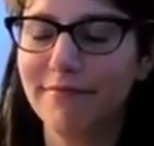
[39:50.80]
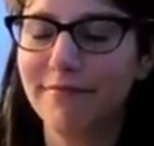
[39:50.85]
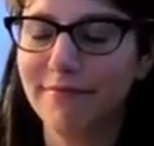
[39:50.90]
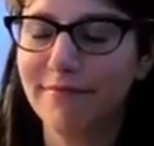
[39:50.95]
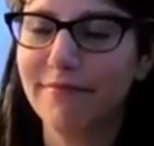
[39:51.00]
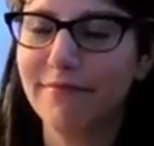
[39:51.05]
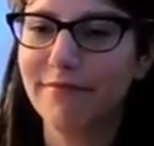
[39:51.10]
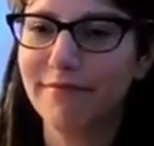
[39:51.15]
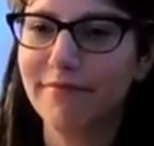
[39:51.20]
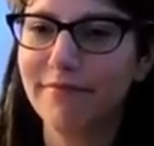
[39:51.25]

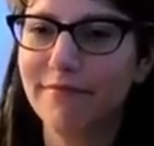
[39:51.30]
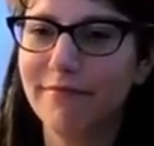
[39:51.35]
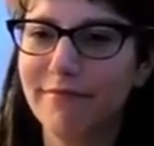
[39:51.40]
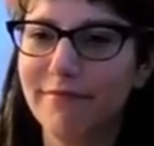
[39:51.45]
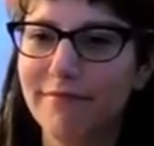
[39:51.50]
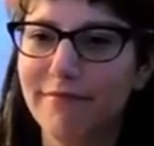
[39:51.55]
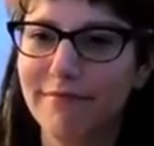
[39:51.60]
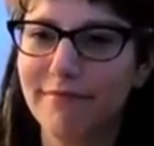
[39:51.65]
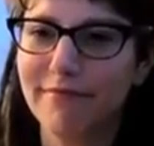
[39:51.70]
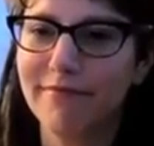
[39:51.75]

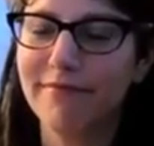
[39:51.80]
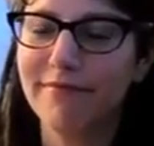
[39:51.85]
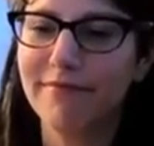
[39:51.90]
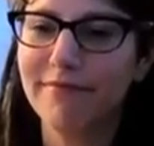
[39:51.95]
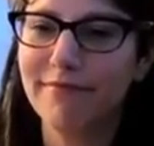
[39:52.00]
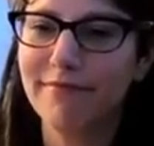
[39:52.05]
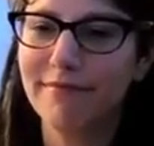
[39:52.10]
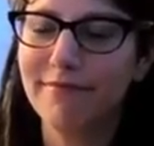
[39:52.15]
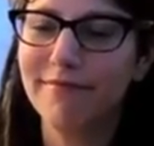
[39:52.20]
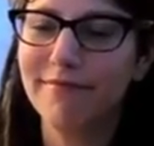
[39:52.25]

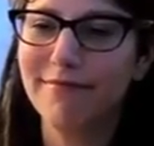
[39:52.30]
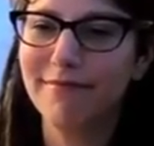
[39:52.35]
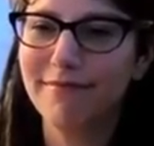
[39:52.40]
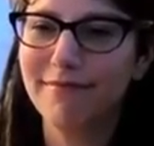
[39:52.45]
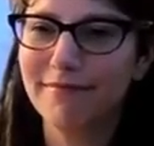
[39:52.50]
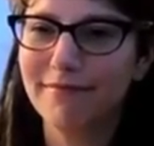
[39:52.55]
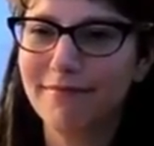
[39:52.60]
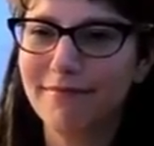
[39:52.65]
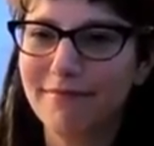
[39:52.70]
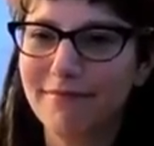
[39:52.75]

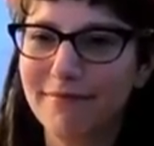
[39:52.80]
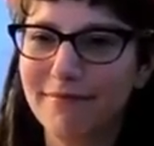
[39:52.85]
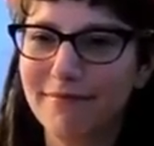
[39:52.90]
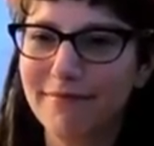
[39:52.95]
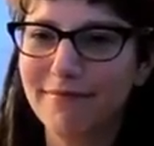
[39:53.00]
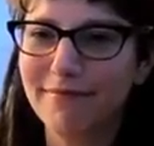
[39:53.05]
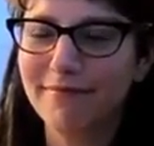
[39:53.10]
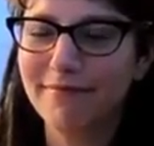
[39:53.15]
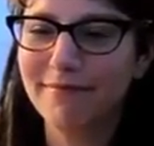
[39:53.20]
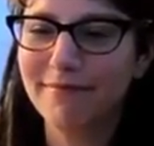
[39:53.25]

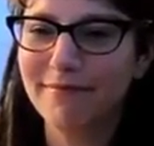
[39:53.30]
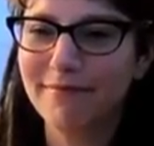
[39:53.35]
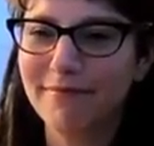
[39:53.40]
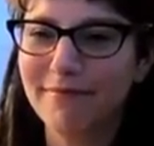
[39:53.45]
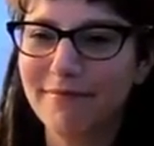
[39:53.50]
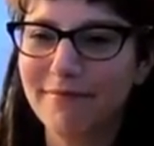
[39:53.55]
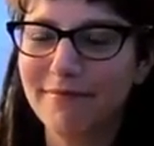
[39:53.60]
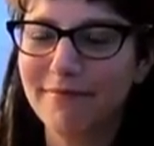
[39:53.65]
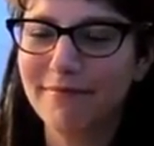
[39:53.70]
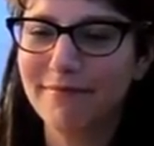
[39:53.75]

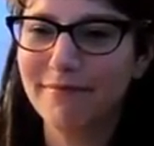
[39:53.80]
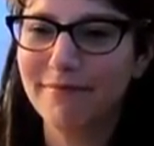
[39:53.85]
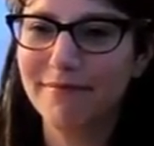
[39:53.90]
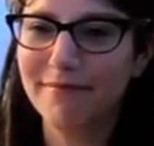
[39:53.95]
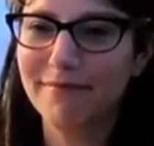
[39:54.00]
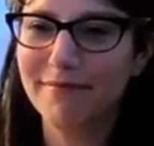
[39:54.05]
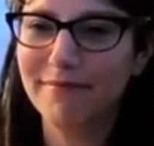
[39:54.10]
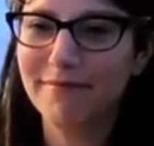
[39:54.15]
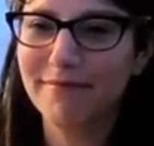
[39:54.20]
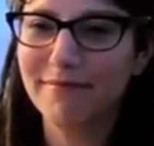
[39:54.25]

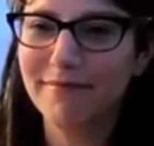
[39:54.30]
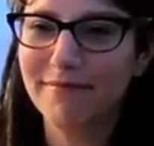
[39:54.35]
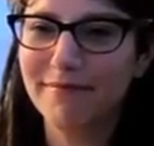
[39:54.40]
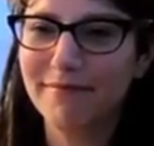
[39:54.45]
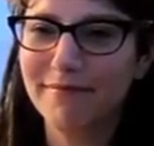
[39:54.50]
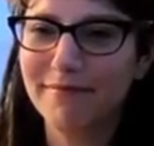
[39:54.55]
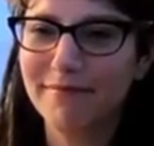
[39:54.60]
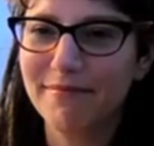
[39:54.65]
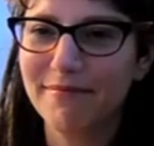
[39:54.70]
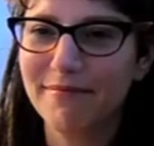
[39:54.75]

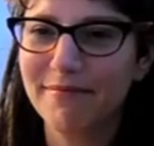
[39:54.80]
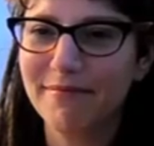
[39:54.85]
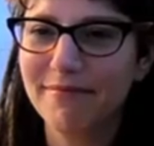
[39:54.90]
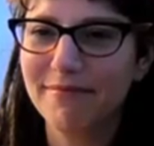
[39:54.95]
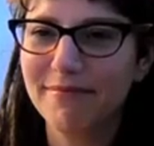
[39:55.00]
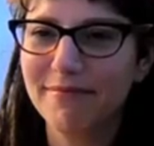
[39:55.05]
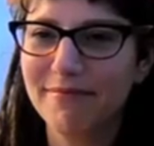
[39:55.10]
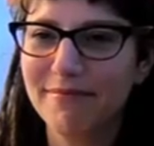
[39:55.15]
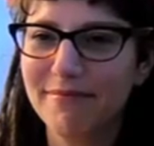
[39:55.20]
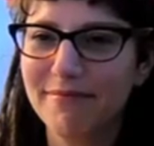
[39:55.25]

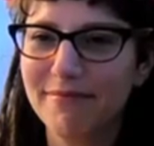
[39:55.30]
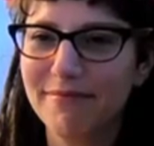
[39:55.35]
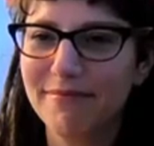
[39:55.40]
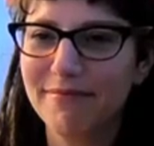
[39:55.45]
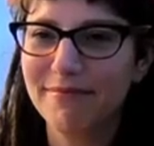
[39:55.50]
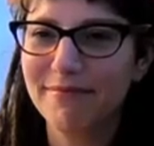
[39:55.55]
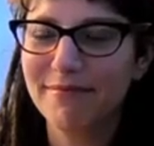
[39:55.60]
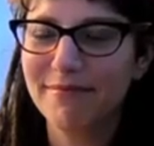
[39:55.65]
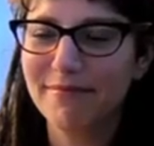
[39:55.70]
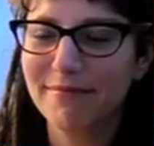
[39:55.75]

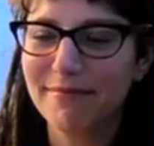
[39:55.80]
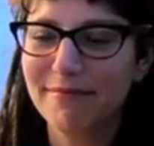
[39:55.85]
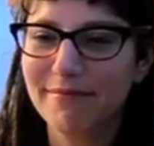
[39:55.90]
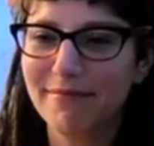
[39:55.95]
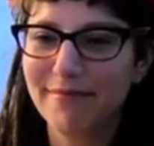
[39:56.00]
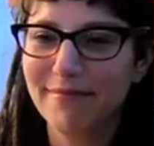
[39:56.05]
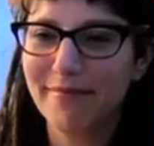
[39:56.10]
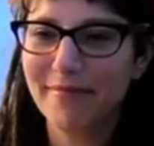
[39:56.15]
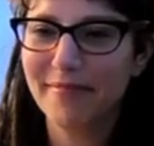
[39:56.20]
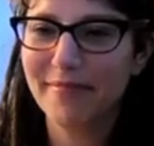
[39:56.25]

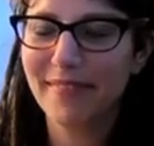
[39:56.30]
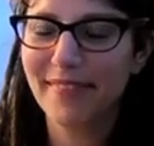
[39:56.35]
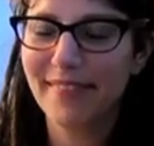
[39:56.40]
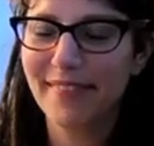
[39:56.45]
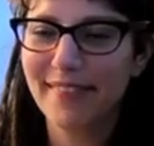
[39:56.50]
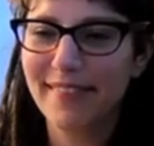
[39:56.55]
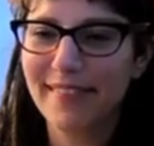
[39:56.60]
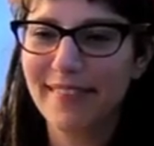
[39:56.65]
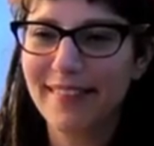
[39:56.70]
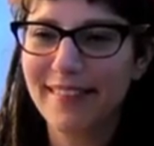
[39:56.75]

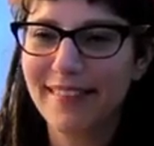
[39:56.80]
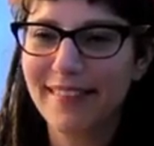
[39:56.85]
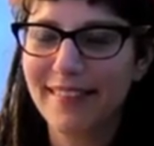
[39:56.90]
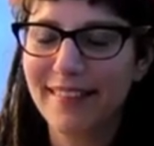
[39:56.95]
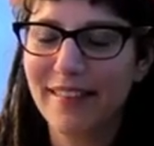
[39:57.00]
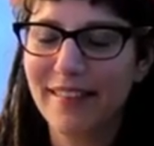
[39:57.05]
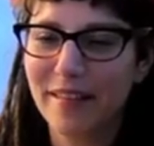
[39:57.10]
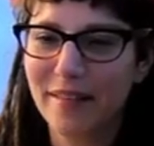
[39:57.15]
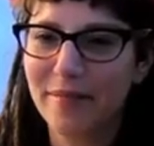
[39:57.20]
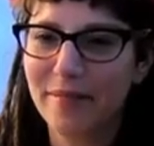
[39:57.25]

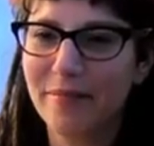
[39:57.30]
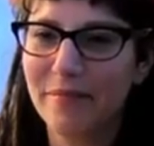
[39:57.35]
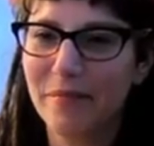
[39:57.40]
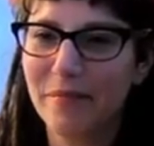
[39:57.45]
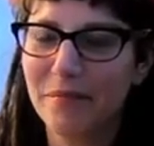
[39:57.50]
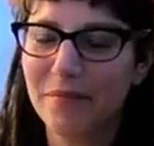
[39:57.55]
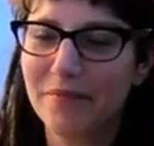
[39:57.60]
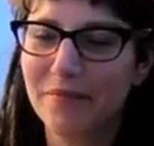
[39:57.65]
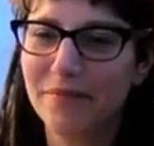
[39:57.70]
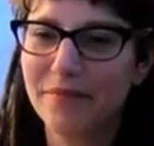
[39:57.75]

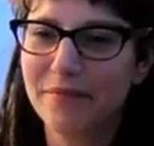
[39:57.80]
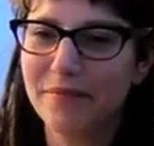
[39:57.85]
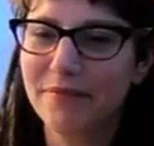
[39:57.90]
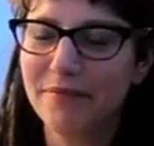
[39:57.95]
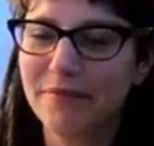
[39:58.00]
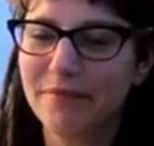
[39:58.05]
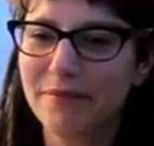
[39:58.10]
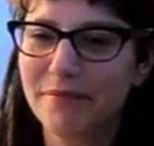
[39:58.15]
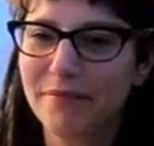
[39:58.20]
(silent)